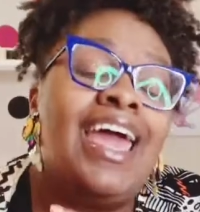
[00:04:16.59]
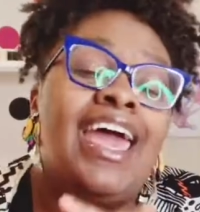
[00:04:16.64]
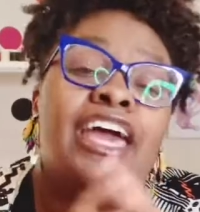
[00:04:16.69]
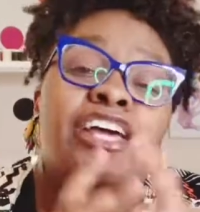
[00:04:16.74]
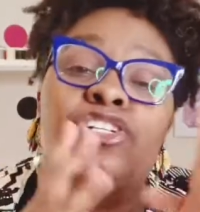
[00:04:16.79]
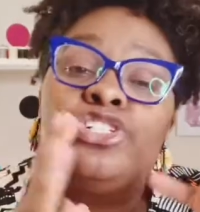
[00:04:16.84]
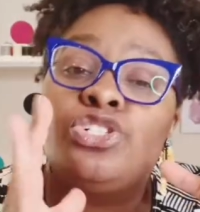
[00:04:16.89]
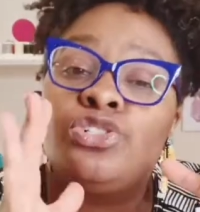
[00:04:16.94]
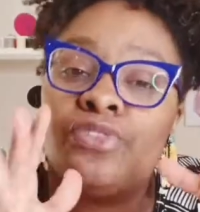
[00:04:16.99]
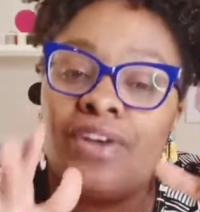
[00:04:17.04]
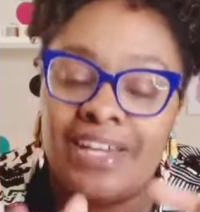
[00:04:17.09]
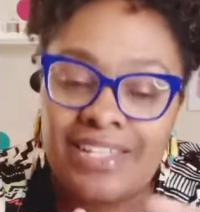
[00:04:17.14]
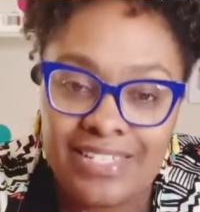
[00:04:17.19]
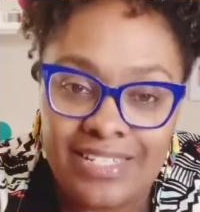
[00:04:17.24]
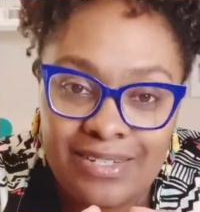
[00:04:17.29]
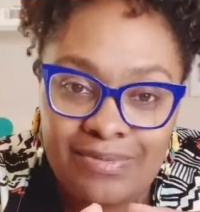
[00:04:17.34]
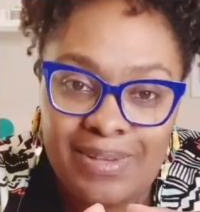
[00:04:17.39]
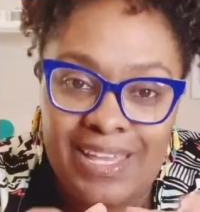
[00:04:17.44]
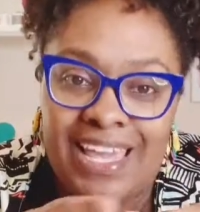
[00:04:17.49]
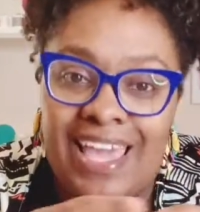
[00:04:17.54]
And
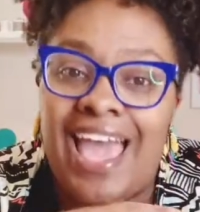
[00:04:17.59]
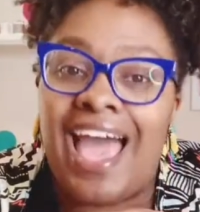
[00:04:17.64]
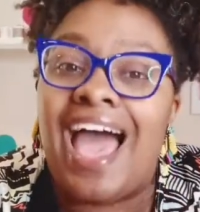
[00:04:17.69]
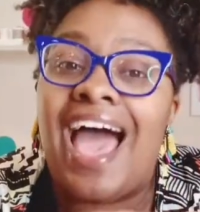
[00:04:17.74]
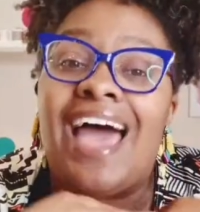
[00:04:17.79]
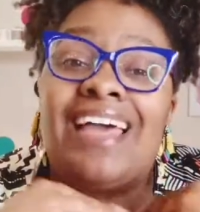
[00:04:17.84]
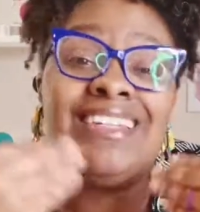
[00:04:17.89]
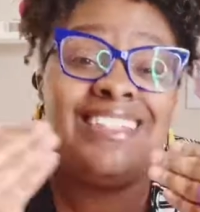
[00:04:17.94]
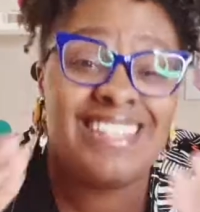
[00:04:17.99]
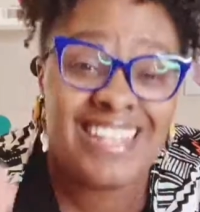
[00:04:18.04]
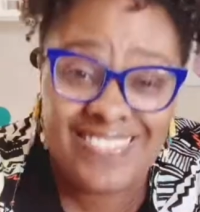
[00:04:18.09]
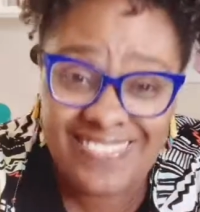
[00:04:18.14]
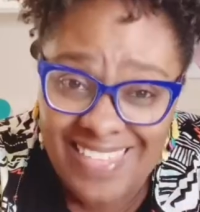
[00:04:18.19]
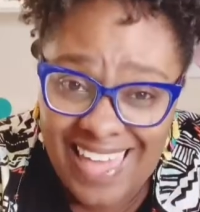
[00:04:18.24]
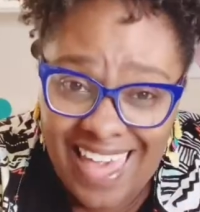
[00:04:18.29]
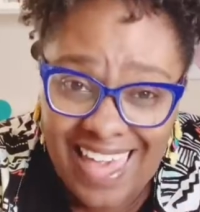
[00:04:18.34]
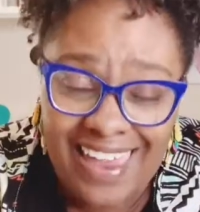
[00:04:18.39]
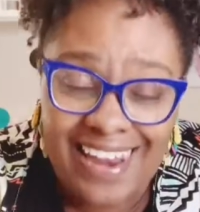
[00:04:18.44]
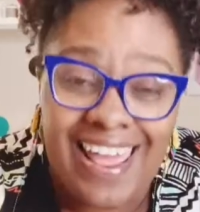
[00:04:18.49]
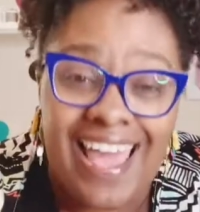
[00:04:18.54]
trust me, I did
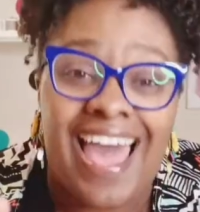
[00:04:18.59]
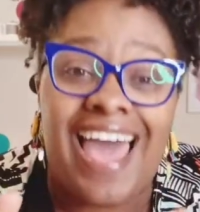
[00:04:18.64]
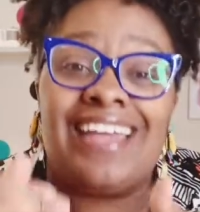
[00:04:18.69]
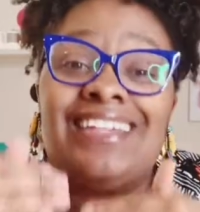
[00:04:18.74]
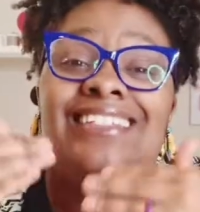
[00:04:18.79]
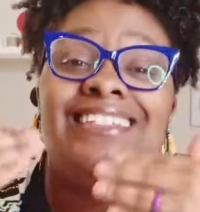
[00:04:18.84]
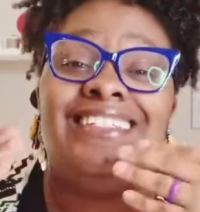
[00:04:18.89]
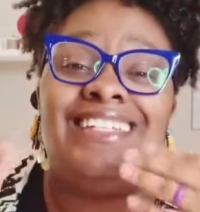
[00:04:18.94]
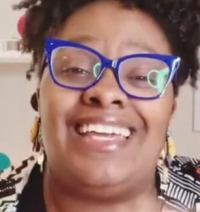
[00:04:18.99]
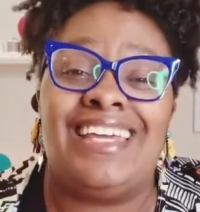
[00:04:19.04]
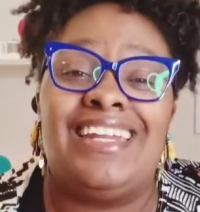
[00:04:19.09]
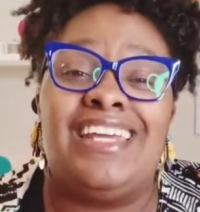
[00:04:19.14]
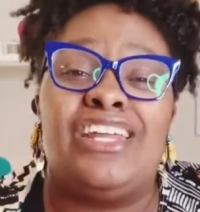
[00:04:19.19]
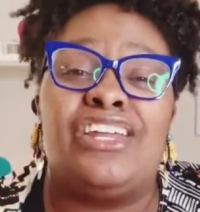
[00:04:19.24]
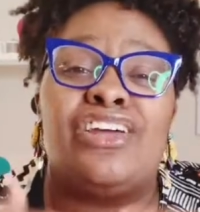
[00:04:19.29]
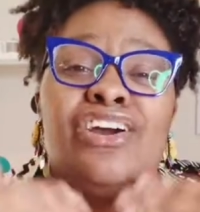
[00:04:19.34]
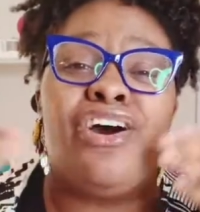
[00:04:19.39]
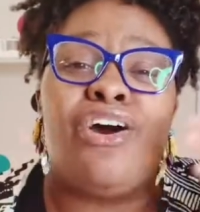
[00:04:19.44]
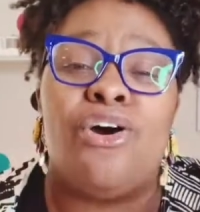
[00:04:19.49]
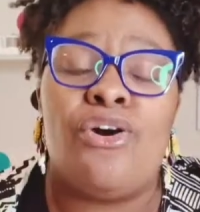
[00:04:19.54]
that. I did
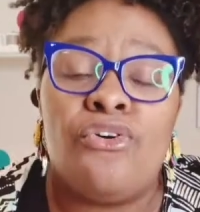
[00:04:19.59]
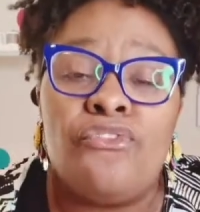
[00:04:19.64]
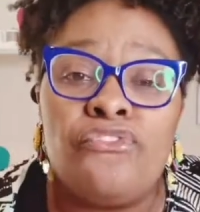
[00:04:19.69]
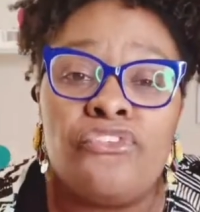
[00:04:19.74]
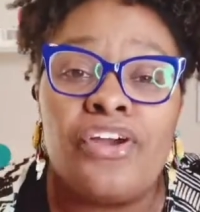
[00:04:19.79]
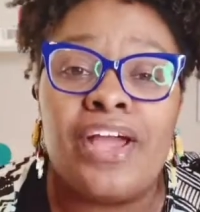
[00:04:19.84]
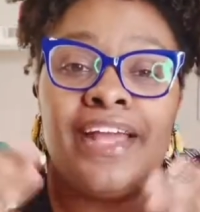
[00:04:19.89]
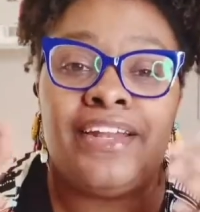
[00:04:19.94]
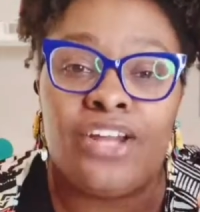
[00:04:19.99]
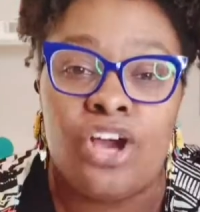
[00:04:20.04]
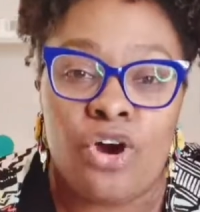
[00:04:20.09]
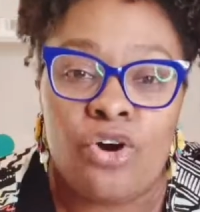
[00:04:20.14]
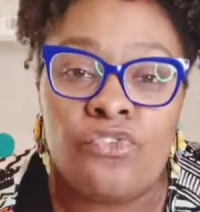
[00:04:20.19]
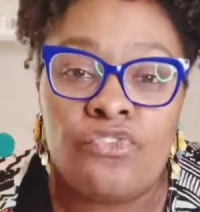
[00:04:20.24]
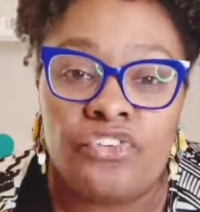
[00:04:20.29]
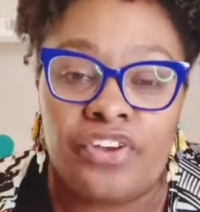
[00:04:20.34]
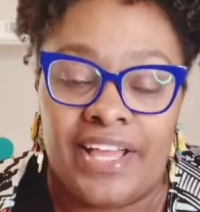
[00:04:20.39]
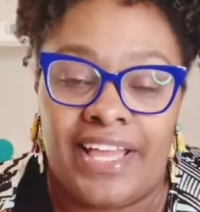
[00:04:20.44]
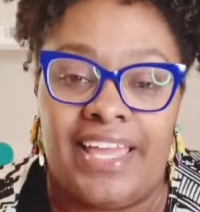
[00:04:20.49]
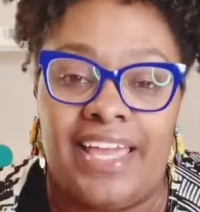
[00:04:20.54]
it over and
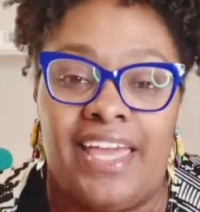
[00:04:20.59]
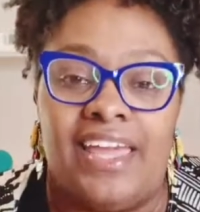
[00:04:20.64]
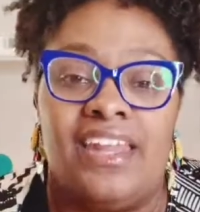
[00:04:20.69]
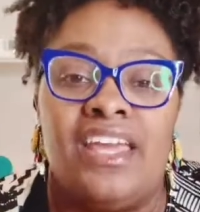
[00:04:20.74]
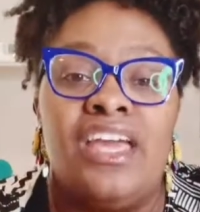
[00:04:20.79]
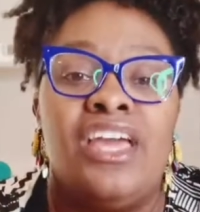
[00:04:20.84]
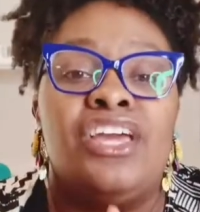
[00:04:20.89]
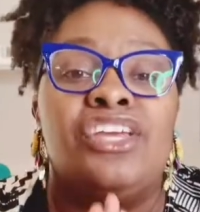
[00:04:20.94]
over again.